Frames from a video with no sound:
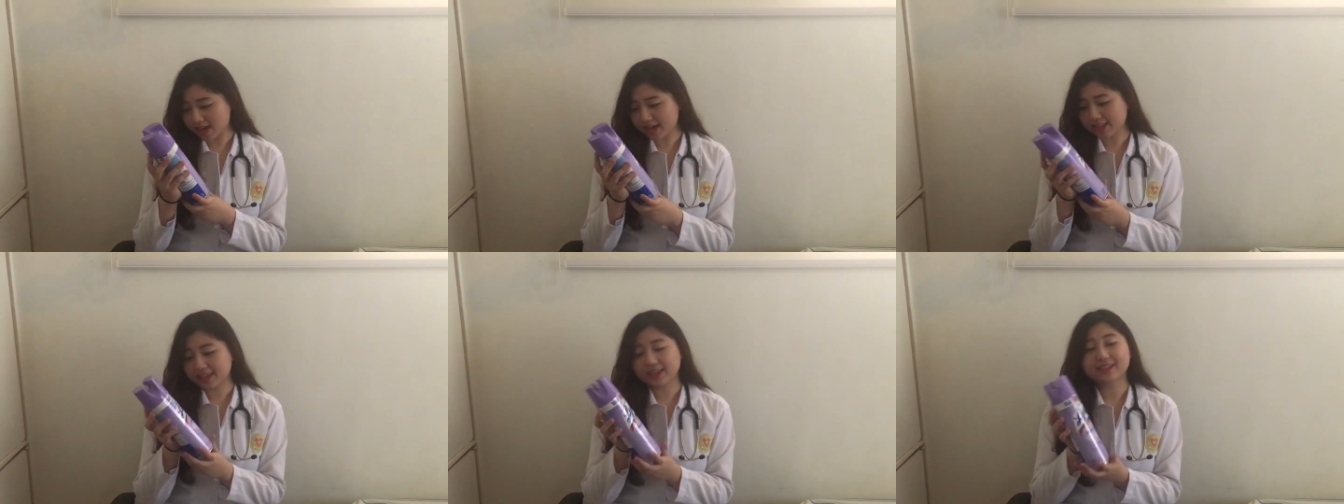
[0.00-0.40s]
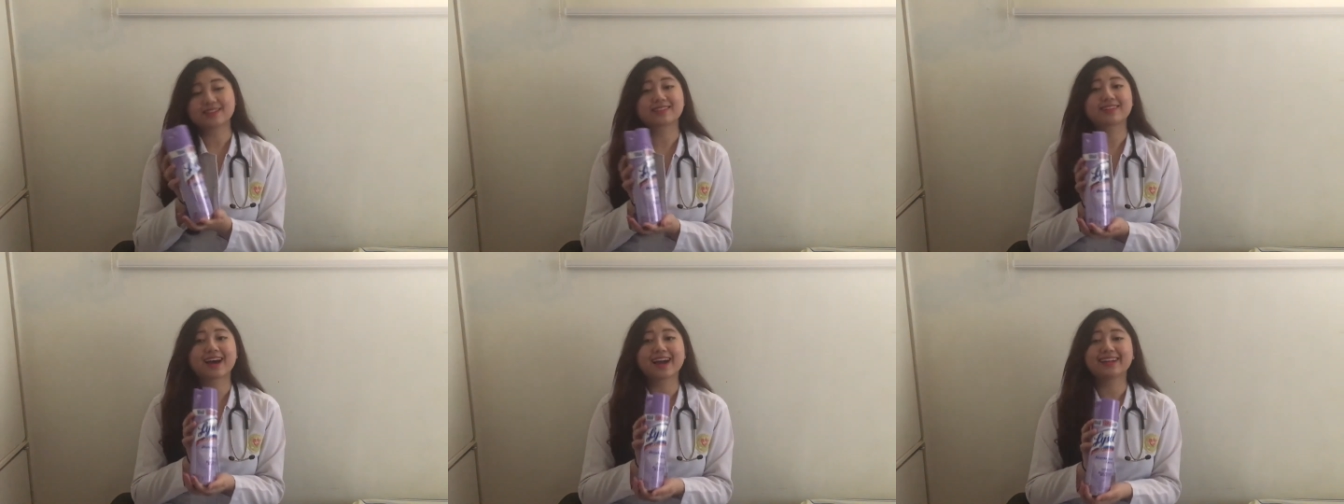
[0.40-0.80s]
It kills
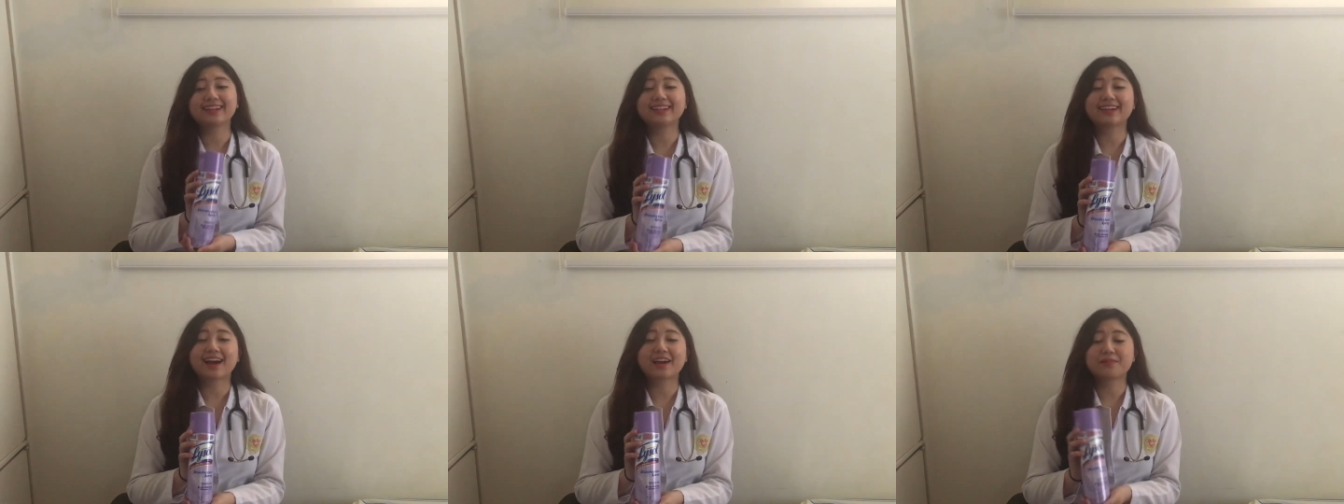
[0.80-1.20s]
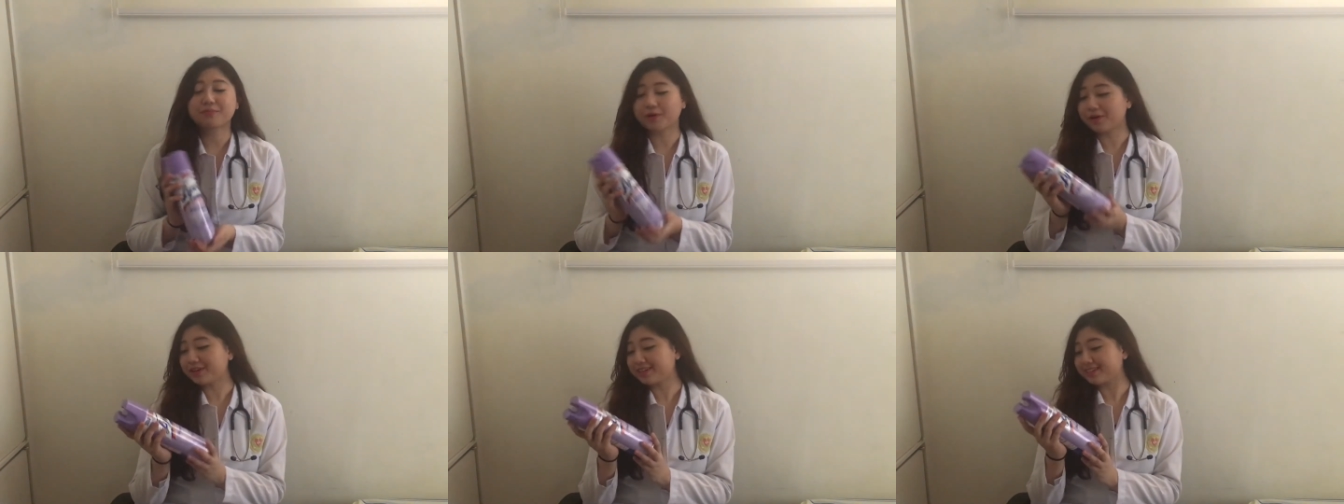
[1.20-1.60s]

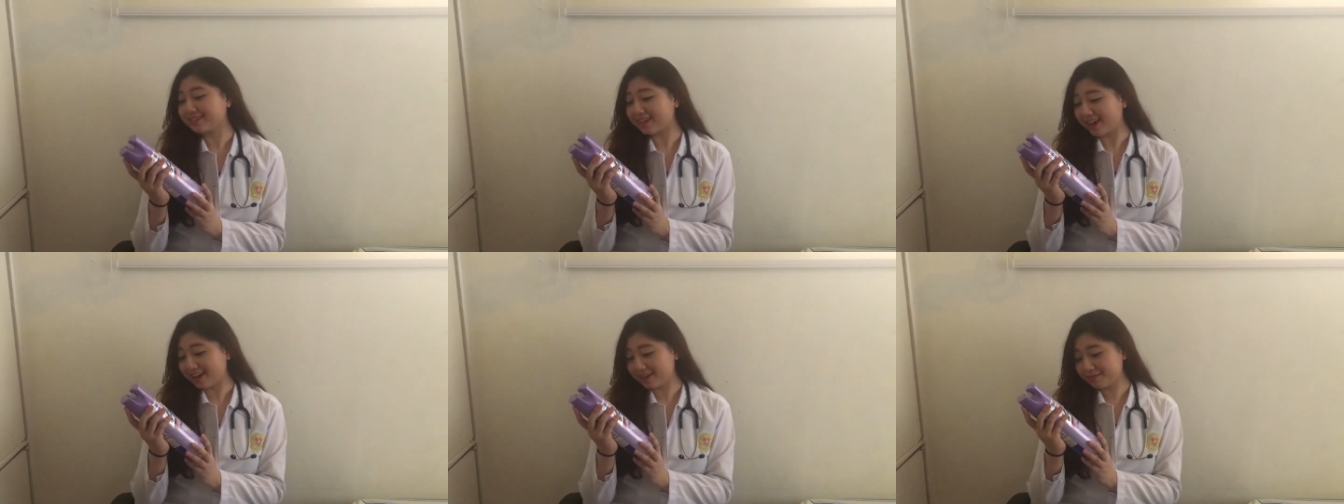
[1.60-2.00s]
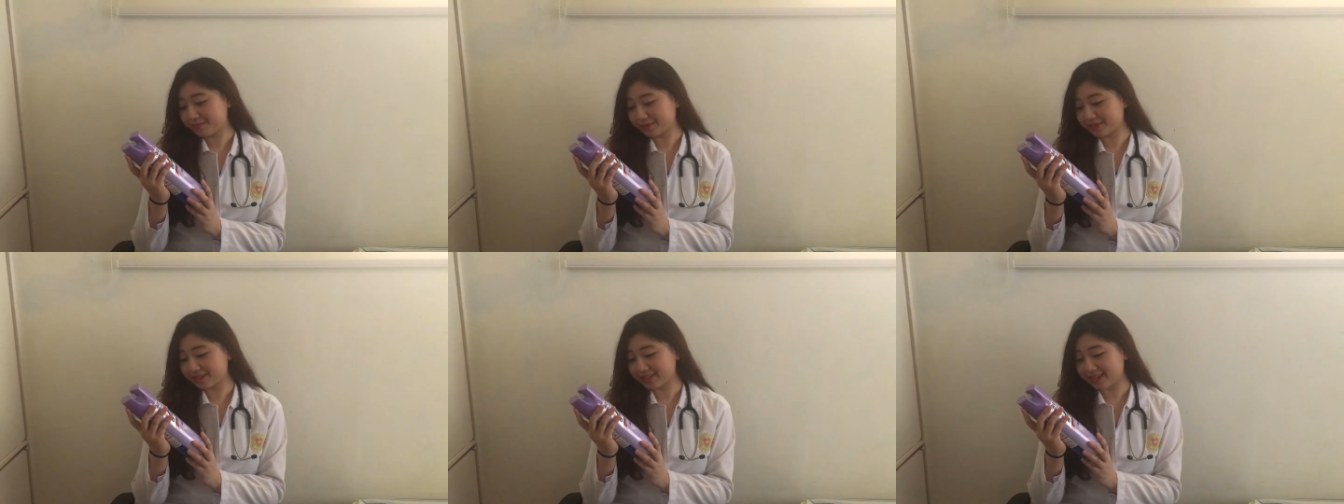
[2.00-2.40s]
99.9%
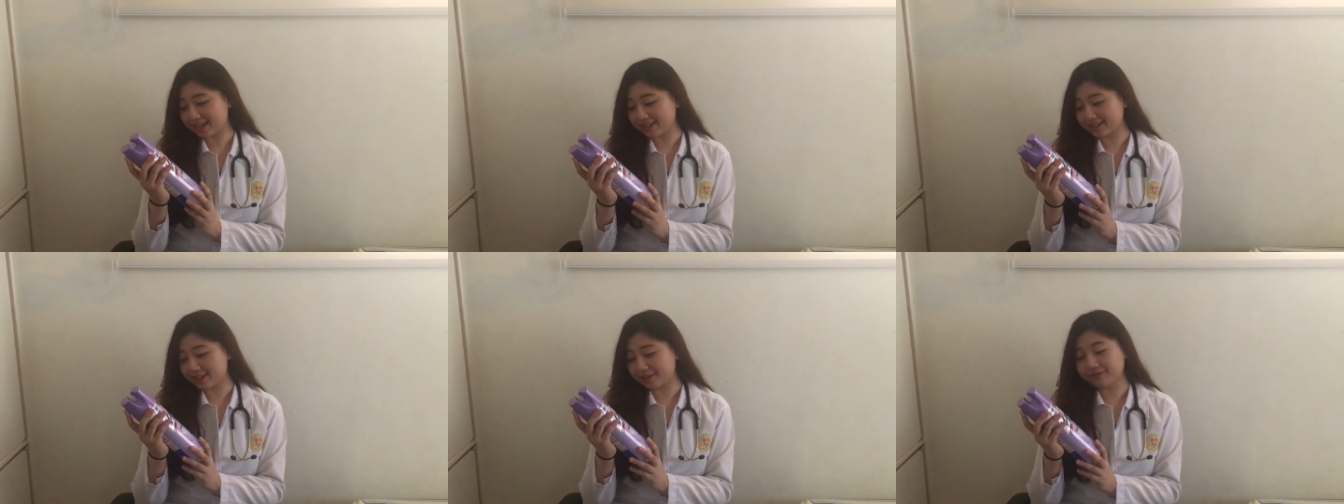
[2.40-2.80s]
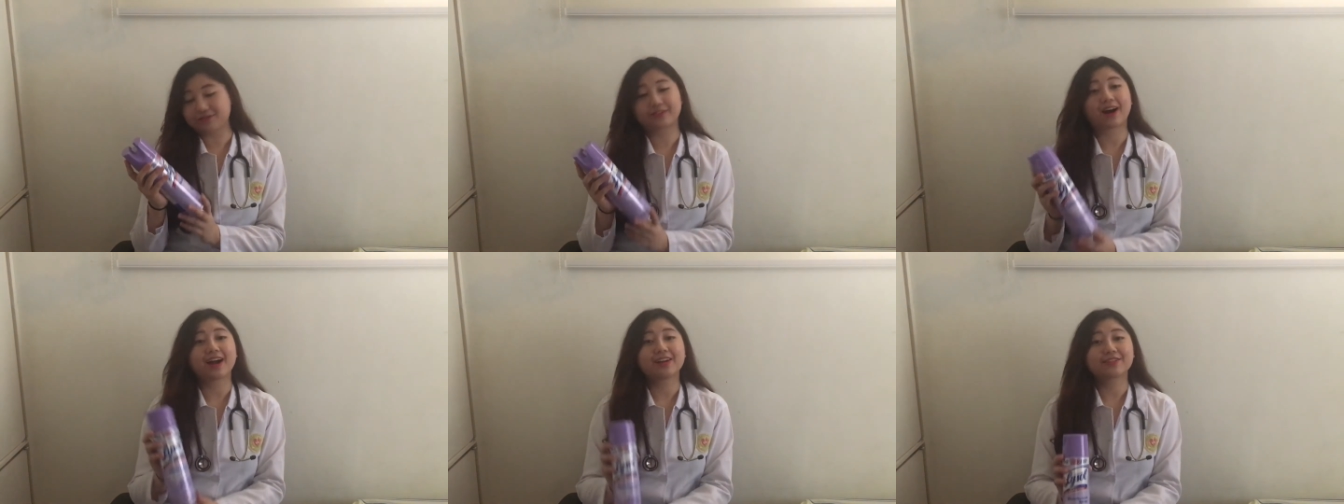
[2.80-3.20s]
percent 09 of
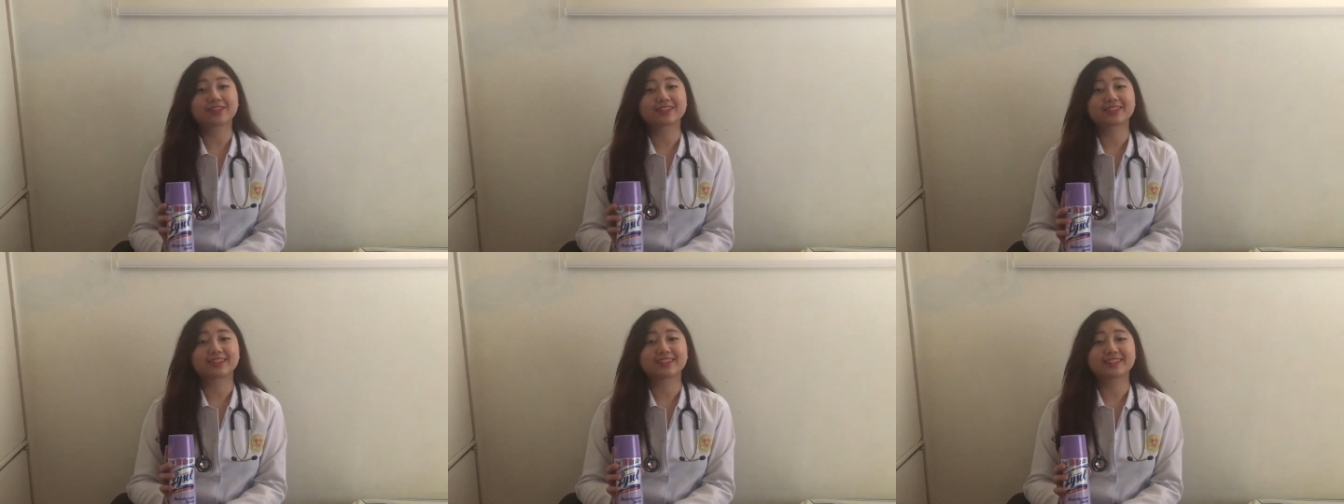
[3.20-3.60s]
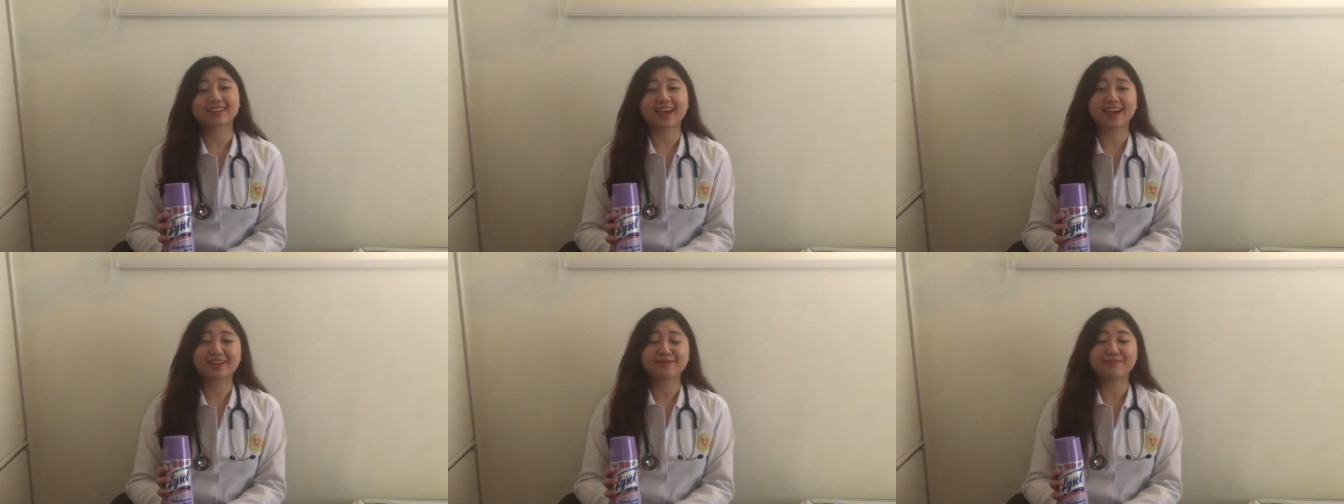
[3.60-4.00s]
viruses
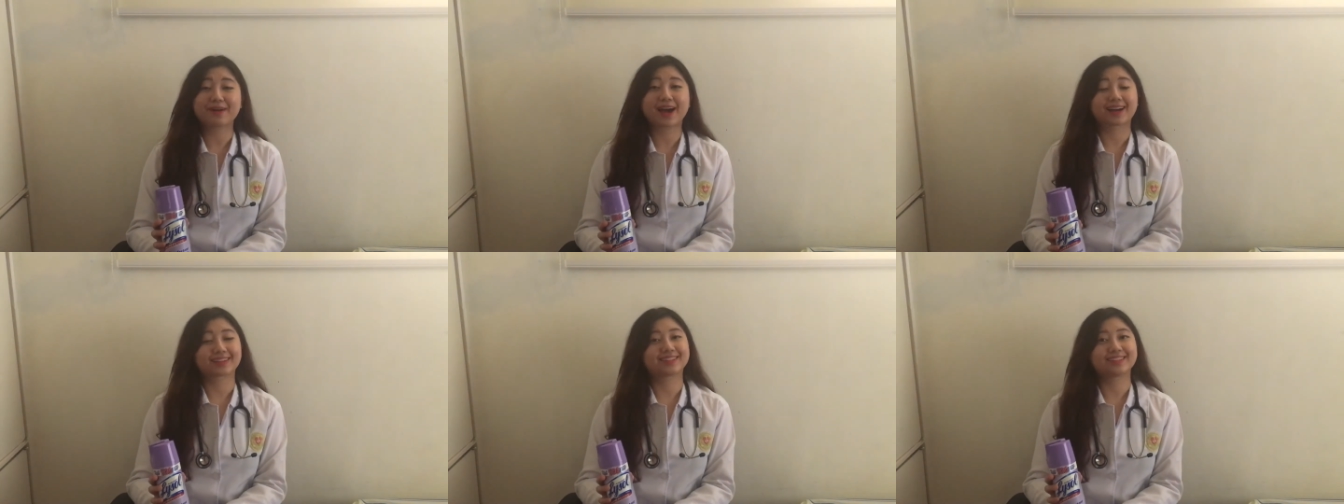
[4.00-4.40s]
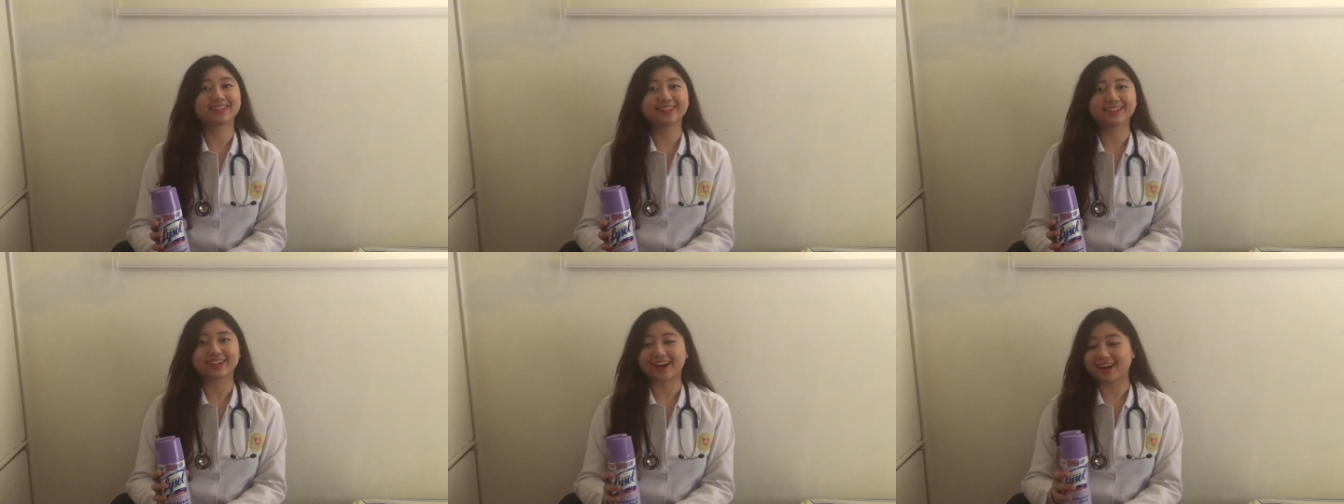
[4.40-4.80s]
and
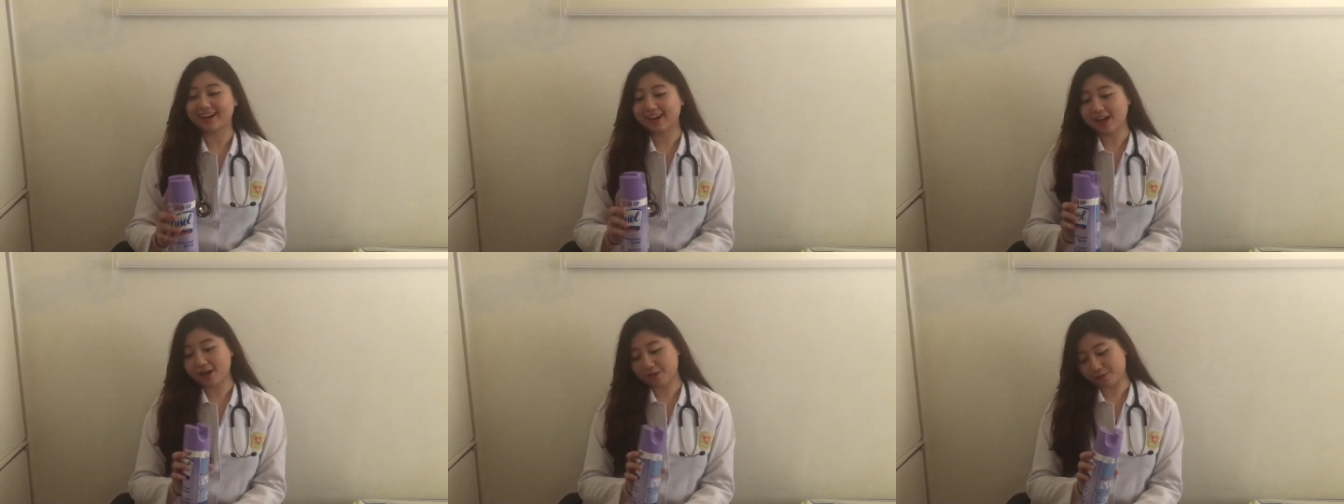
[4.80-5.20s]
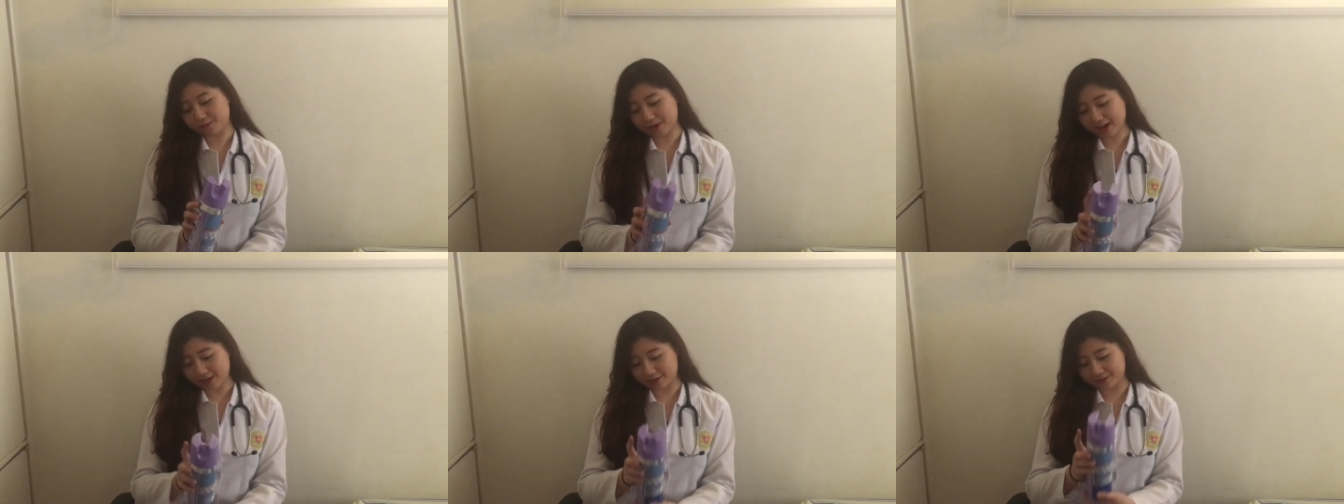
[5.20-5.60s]
bacteria.
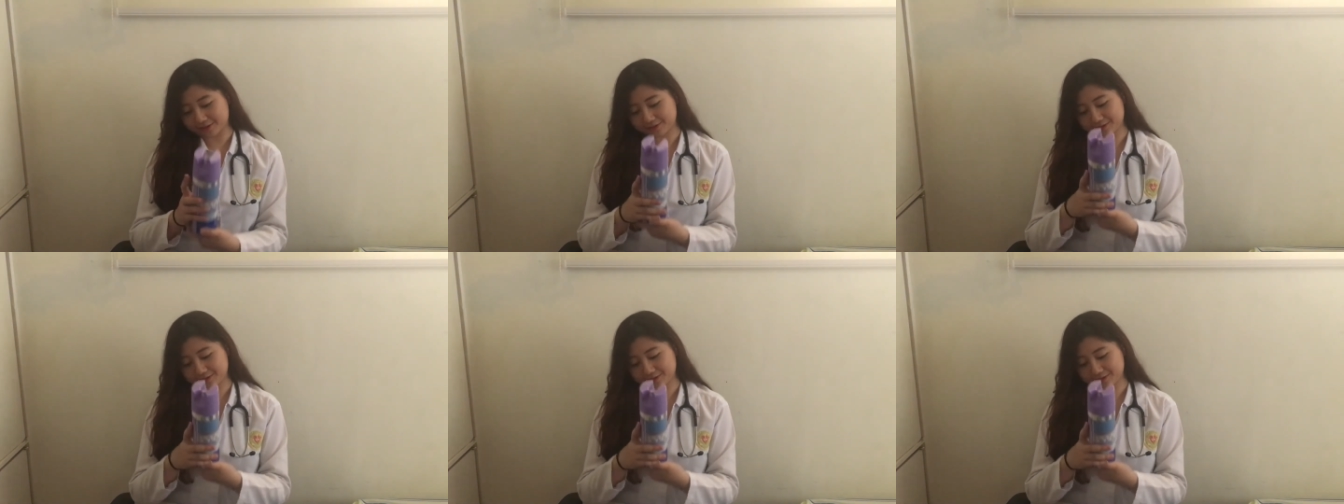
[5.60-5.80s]
Wow!